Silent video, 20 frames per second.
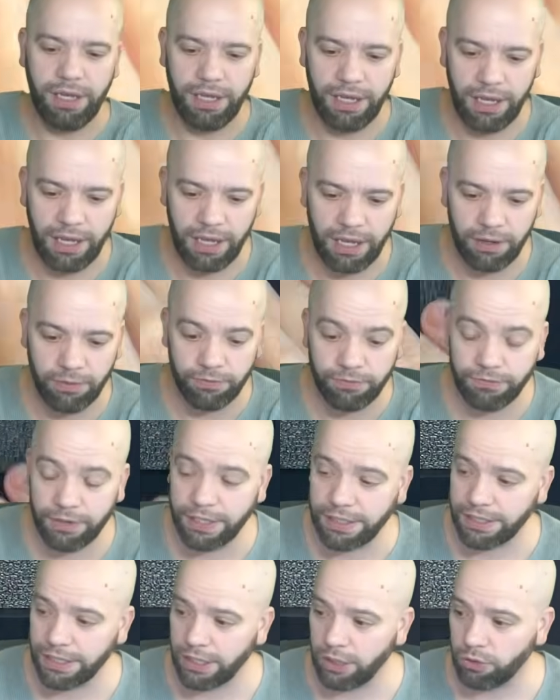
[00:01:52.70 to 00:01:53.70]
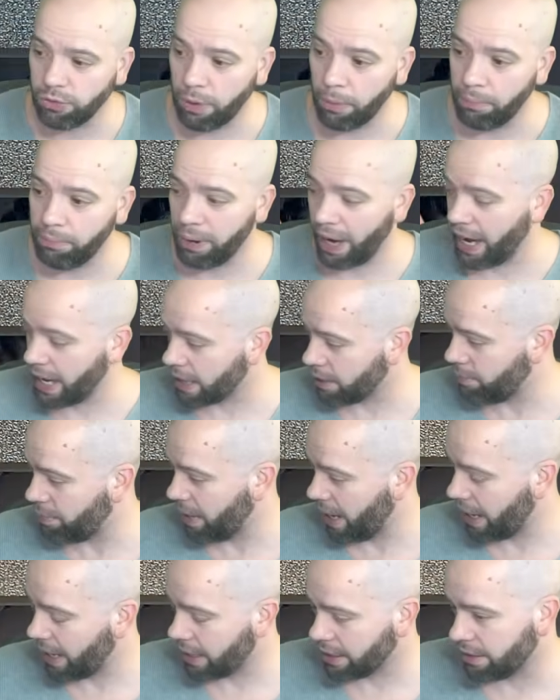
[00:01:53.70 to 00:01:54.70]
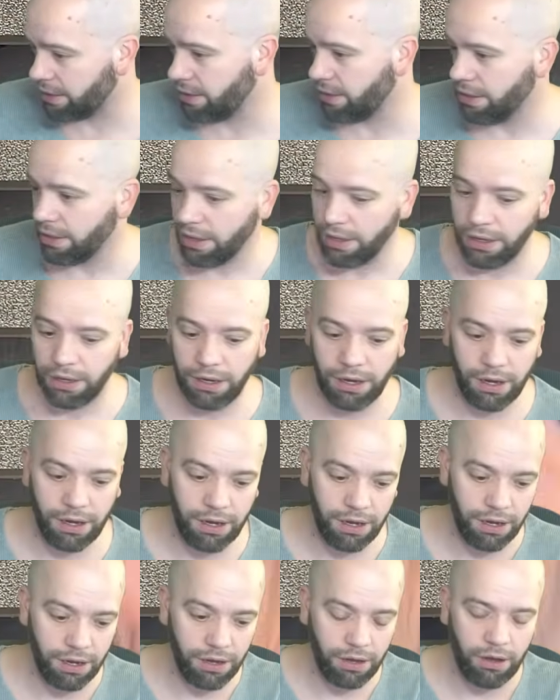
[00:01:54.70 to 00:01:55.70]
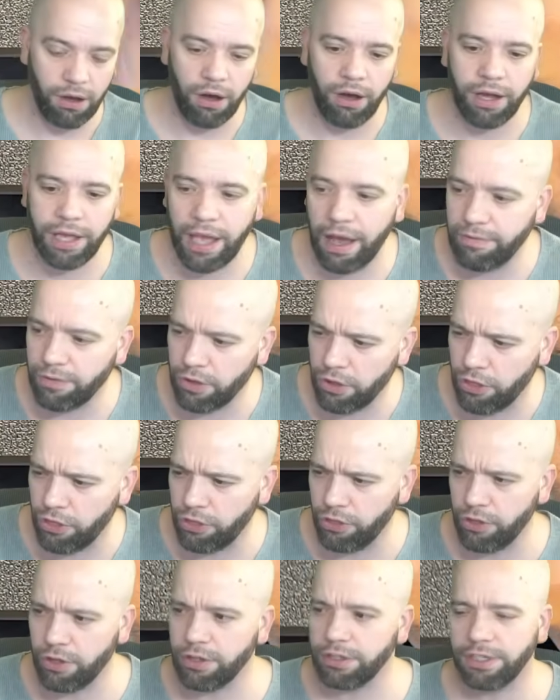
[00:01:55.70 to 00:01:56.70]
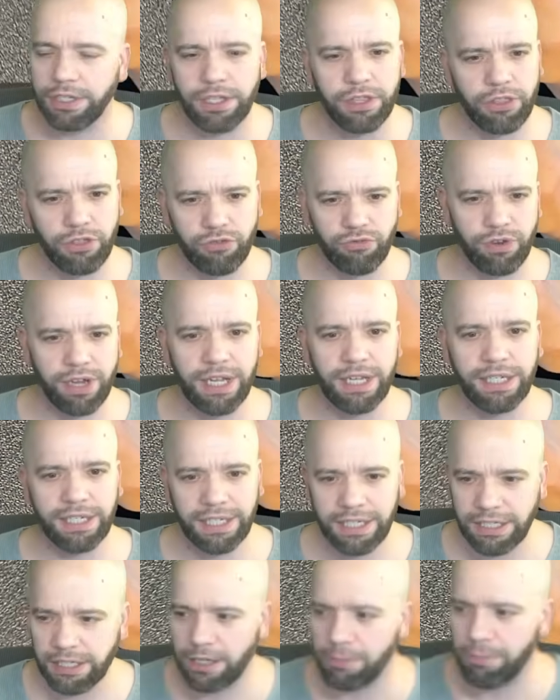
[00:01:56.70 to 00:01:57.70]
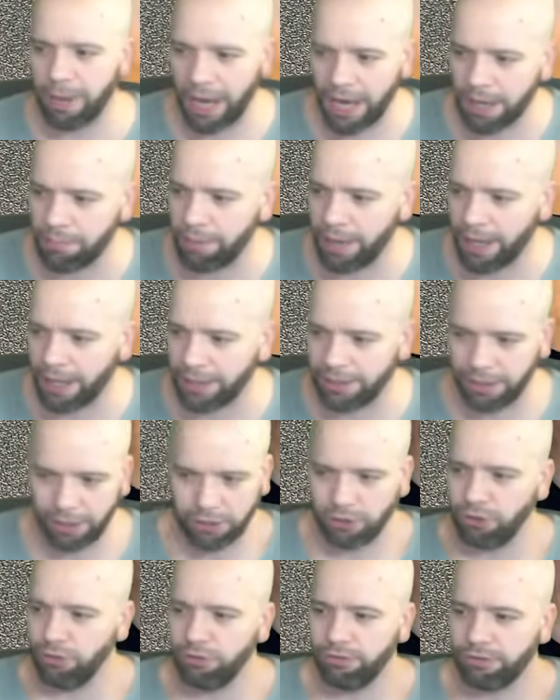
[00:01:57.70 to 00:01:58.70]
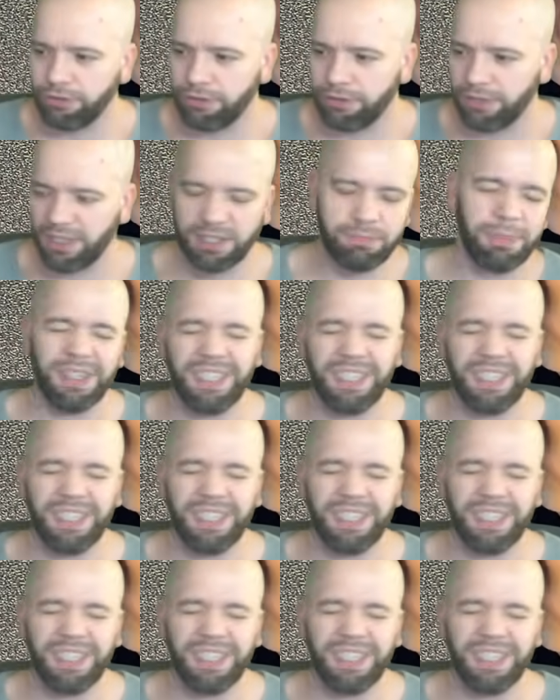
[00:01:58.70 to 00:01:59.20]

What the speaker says: It fits into a backpack. I have a 33-liter backpack that I use for, that's my